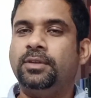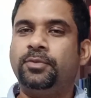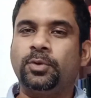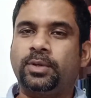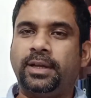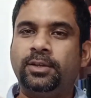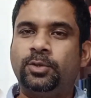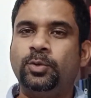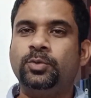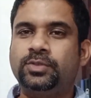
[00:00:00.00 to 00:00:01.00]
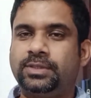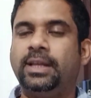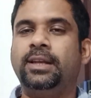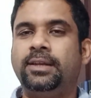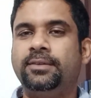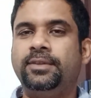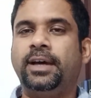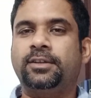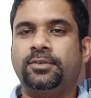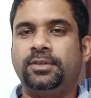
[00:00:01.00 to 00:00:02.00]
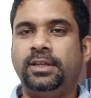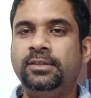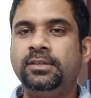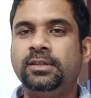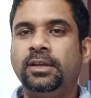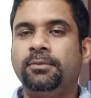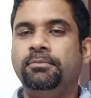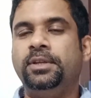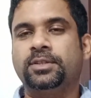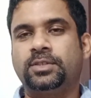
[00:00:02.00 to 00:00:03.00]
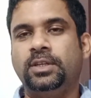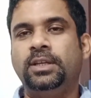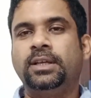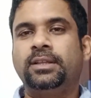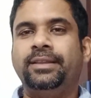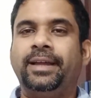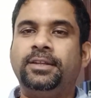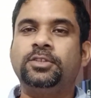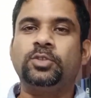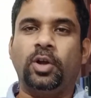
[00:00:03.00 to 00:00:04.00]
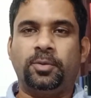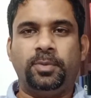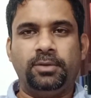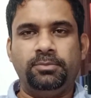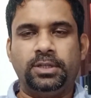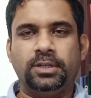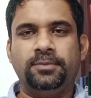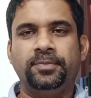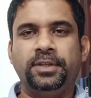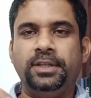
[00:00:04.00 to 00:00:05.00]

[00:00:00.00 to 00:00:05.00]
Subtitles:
if you try to sell that in BSE, that is not permitted.